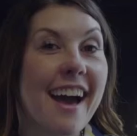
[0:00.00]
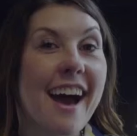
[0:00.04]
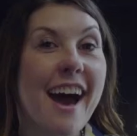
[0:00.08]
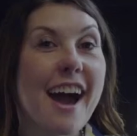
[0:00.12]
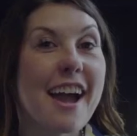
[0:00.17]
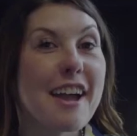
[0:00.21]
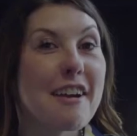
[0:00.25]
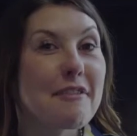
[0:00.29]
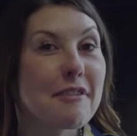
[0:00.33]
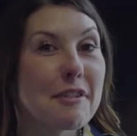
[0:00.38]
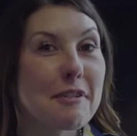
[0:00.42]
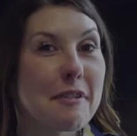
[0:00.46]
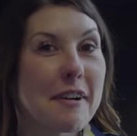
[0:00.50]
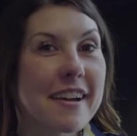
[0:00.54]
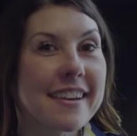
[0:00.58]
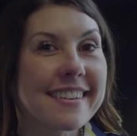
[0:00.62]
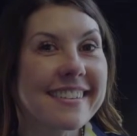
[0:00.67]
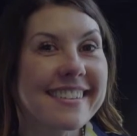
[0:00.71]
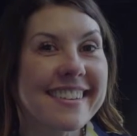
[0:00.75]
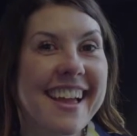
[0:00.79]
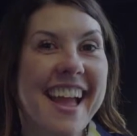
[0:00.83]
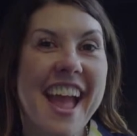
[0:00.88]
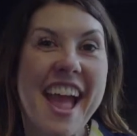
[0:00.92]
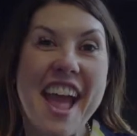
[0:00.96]
Hi
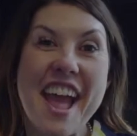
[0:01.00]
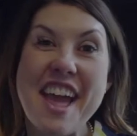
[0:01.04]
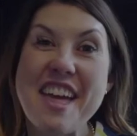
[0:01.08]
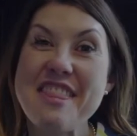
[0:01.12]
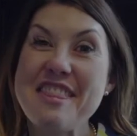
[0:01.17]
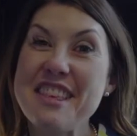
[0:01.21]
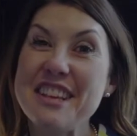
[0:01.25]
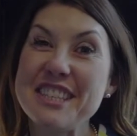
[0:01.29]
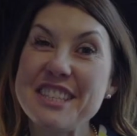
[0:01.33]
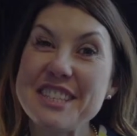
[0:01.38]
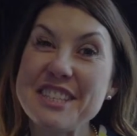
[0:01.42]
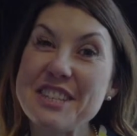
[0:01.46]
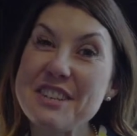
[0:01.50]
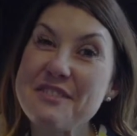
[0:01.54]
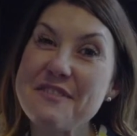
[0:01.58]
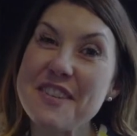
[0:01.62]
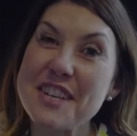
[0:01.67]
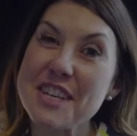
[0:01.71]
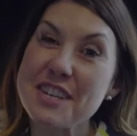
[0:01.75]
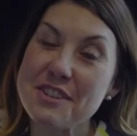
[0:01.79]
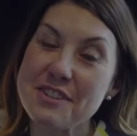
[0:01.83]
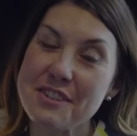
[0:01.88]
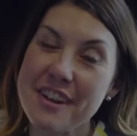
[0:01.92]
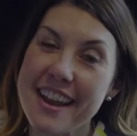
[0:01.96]
everyone! In this
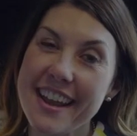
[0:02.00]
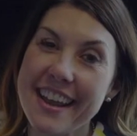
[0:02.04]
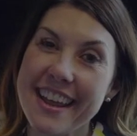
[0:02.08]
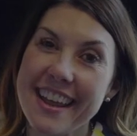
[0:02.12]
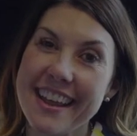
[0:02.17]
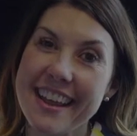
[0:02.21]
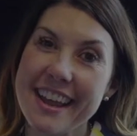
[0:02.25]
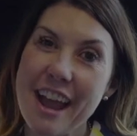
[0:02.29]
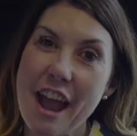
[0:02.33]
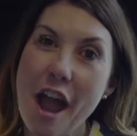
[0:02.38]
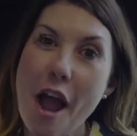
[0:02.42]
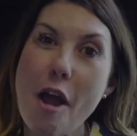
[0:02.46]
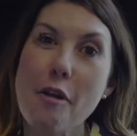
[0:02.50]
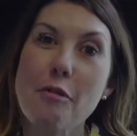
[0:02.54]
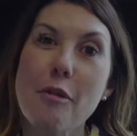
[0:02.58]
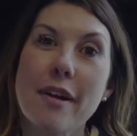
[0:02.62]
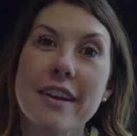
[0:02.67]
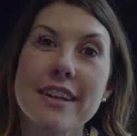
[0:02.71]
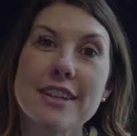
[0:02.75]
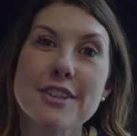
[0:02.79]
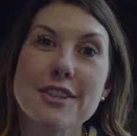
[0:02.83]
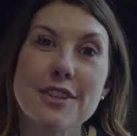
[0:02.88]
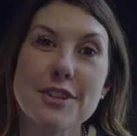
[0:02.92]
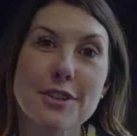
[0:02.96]
2-minute training, I
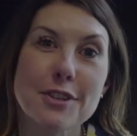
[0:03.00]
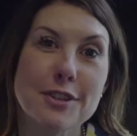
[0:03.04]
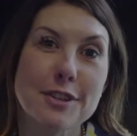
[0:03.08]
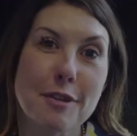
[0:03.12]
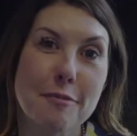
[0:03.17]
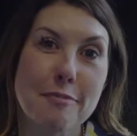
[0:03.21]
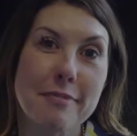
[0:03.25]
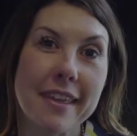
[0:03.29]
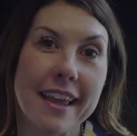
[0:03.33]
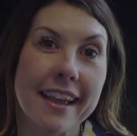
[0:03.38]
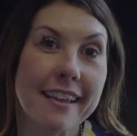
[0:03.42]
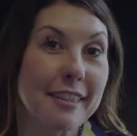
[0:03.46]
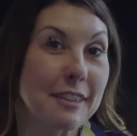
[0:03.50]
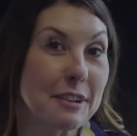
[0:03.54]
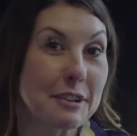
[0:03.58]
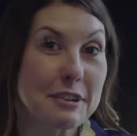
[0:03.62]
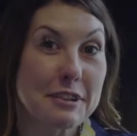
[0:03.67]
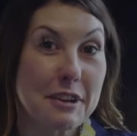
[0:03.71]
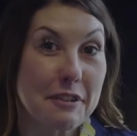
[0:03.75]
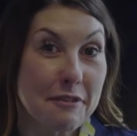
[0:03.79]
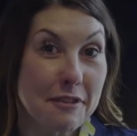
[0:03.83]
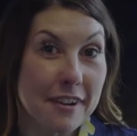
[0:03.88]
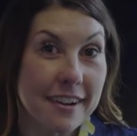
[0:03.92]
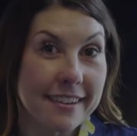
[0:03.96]
wanted to do something a
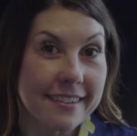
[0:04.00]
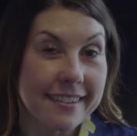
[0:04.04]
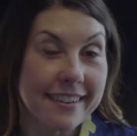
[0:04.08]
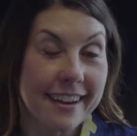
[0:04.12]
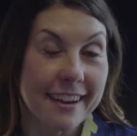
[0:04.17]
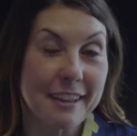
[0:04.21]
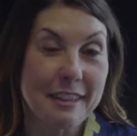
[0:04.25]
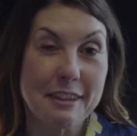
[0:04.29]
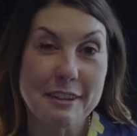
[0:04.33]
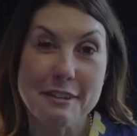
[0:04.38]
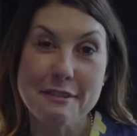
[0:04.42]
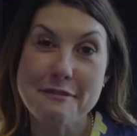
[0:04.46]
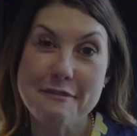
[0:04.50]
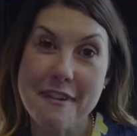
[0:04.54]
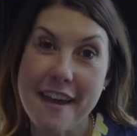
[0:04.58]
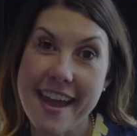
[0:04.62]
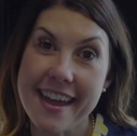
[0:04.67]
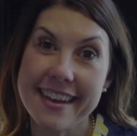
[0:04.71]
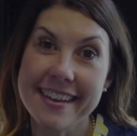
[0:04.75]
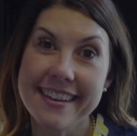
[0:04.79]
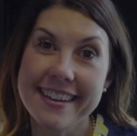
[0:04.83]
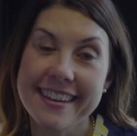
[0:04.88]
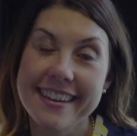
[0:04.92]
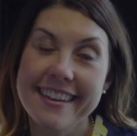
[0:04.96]
little different and a little
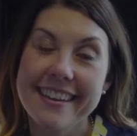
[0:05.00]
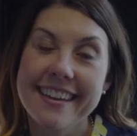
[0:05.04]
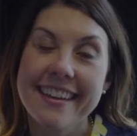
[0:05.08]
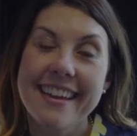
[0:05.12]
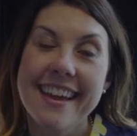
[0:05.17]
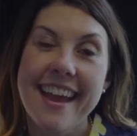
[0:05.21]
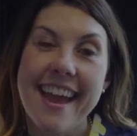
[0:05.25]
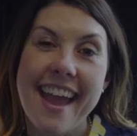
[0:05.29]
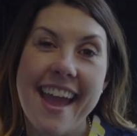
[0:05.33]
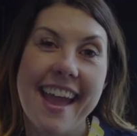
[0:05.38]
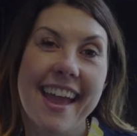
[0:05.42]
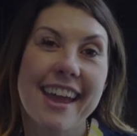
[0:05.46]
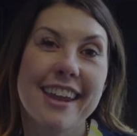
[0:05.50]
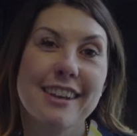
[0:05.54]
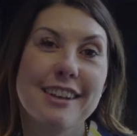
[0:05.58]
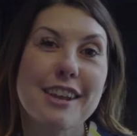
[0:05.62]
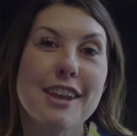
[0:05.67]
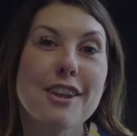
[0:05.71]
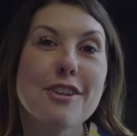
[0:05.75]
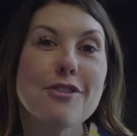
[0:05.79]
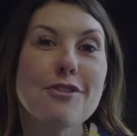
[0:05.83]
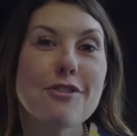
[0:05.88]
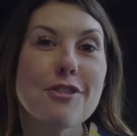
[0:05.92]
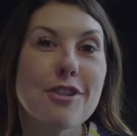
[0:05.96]
fun
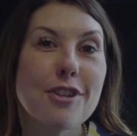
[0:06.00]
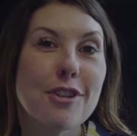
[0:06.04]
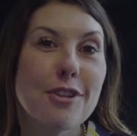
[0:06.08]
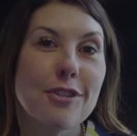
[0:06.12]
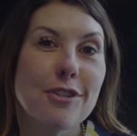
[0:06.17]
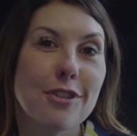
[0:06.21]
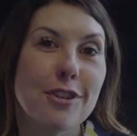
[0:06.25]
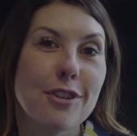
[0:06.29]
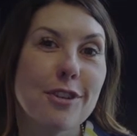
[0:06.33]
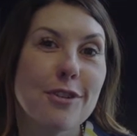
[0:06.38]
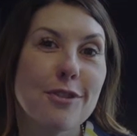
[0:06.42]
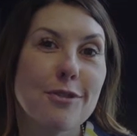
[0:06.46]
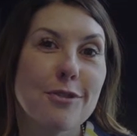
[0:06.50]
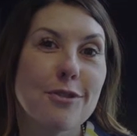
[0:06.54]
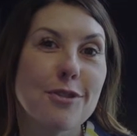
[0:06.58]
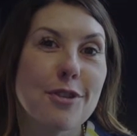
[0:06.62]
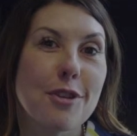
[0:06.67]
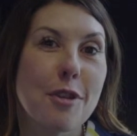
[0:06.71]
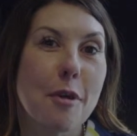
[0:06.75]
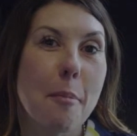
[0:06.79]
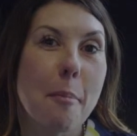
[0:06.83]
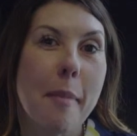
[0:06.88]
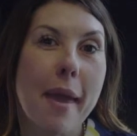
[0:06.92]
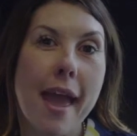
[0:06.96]
and introduce you
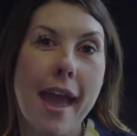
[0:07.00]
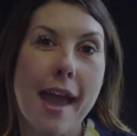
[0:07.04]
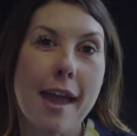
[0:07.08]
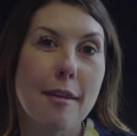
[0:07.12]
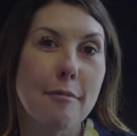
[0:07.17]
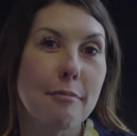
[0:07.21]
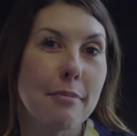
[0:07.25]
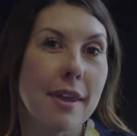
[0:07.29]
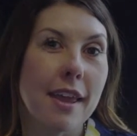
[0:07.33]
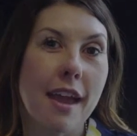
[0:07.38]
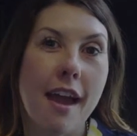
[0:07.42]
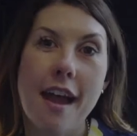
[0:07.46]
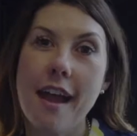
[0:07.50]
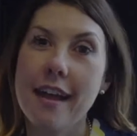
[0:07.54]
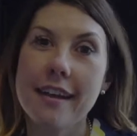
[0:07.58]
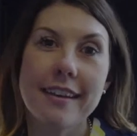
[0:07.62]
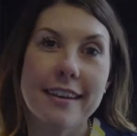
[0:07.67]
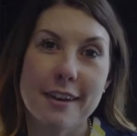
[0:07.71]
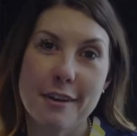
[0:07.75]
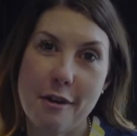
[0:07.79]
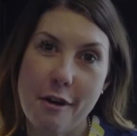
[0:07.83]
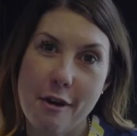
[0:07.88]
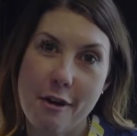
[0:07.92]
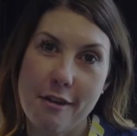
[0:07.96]
to the man
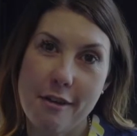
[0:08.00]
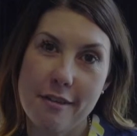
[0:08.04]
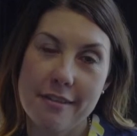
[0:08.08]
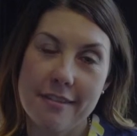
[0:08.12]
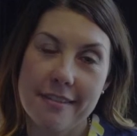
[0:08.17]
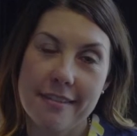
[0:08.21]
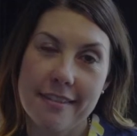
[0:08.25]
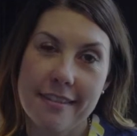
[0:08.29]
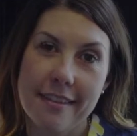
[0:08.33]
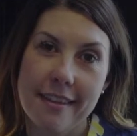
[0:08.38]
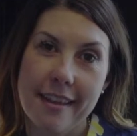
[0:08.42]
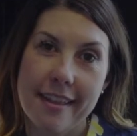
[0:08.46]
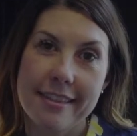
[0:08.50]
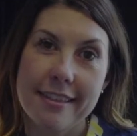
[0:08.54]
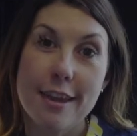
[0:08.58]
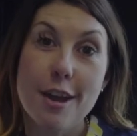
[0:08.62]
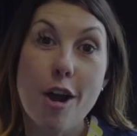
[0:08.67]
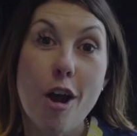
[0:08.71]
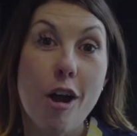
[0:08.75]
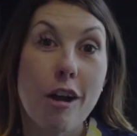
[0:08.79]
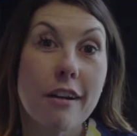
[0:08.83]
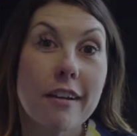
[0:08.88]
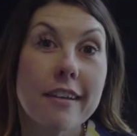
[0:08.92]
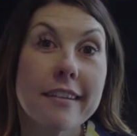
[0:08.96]
behind it all,
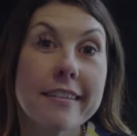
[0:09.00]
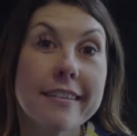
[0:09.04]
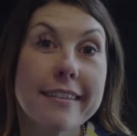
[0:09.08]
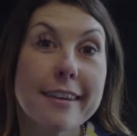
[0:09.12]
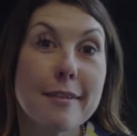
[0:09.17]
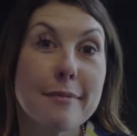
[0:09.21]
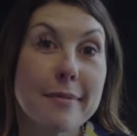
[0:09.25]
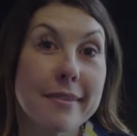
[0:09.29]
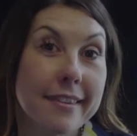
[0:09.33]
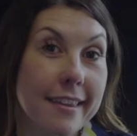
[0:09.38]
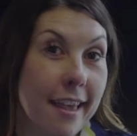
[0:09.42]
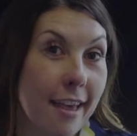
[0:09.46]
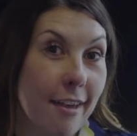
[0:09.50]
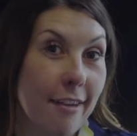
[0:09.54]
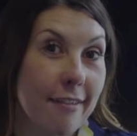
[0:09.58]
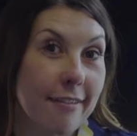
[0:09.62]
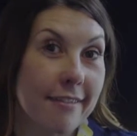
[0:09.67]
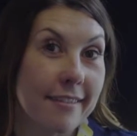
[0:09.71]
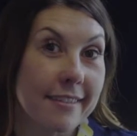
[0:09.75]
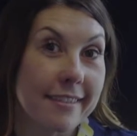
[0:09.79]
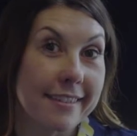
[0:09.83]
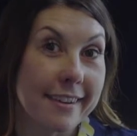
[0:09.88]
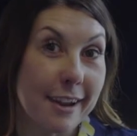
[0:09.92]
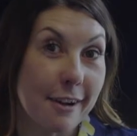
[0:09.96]
the artist
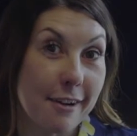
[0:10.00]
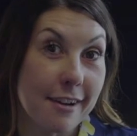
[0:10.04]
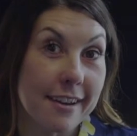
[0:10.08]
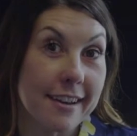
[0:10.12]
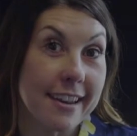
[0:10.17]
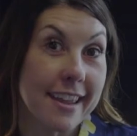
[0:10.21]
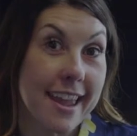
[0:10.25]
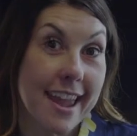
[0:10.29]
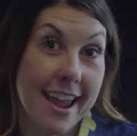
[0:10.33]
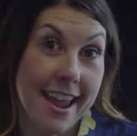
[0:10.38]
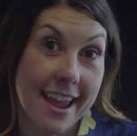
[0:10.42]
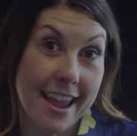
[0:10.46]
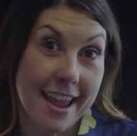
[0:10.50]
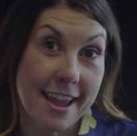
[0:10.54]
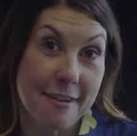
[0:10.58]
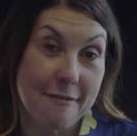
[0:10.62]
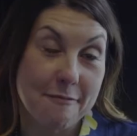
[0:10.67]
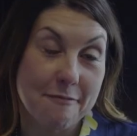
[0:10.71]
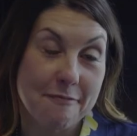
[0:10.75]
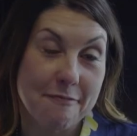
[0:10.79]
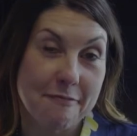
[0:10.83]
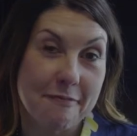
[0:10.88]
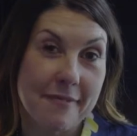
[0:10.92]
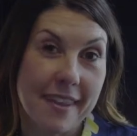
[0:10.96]
himself, Darren Gygi.
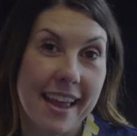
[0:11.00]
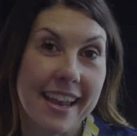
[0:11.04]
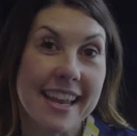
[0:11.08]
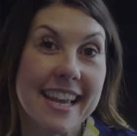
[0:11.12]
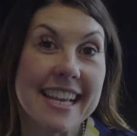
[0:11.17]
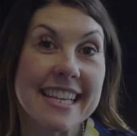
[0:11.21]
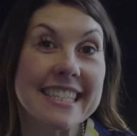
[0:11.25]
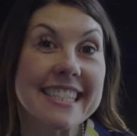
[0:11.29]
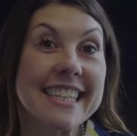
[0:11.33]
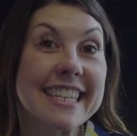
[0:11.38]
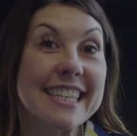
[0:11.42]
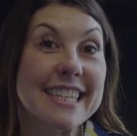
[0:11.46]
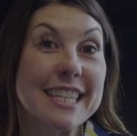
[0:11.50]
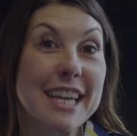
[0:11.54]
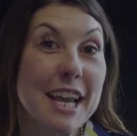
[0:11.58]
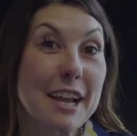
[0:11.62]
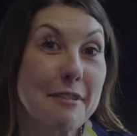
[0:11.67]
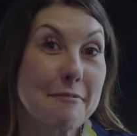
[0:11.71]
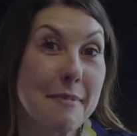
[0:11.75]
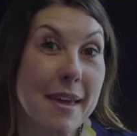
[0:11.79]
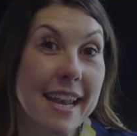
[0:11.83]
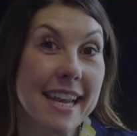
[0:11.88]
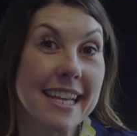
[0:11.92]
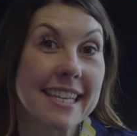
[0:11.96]
And he's going to
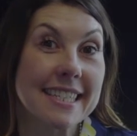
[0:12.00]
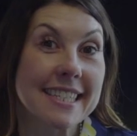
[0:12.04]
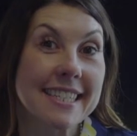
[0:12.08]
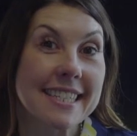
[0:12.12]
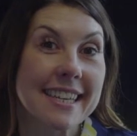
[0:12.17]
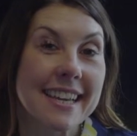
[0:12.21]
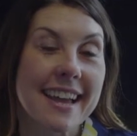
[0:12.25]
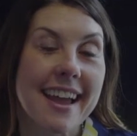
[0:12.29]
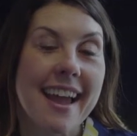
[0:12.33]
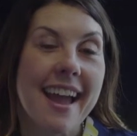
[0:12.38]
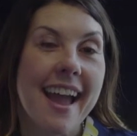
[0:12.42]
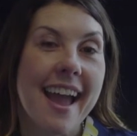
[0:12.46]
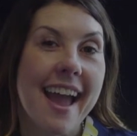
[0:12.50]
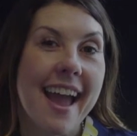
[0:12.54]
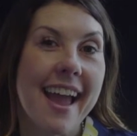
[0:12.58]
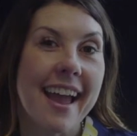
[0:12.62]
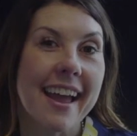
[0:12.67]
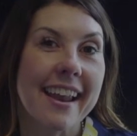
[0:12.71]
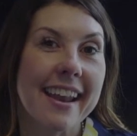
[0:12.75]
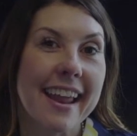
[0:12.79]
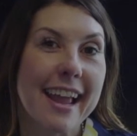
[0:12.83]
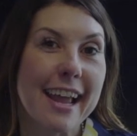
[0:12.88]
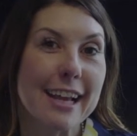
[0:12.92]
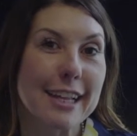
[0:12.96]
take a minute
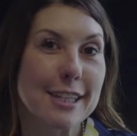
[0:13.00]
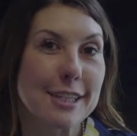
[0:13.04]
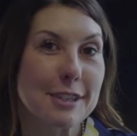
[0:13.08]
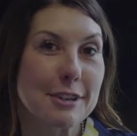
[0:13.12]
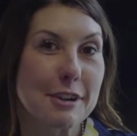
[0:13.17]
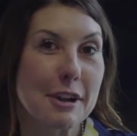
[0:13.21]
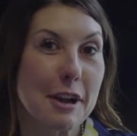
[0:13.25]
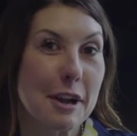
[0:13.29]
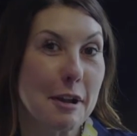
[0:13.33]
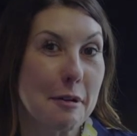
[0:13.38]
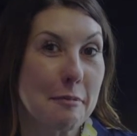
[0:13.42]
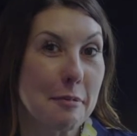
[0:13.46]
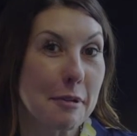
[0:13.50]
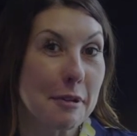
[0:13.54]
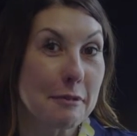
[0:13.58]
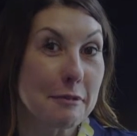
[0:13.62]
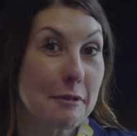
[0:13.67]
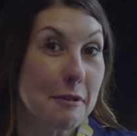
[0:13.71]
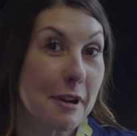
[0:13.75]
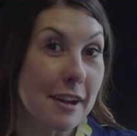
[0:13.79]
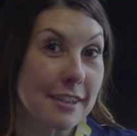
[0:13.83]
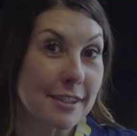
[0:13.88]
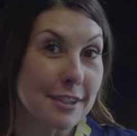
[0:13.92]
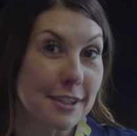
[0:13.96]
and answer a couple
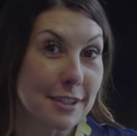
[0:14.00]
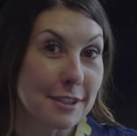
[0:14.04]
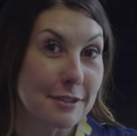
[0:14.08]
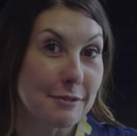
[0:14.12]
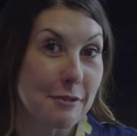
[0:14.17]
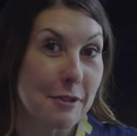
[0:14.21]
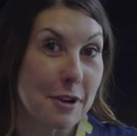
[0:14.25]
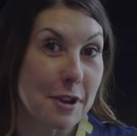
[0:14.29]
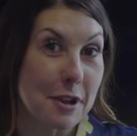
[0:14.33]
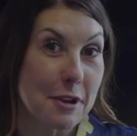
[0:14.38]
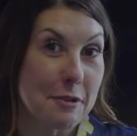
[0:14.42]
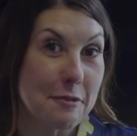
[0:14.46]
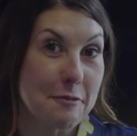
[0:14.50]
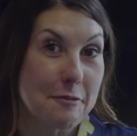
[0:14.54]
of questions for you.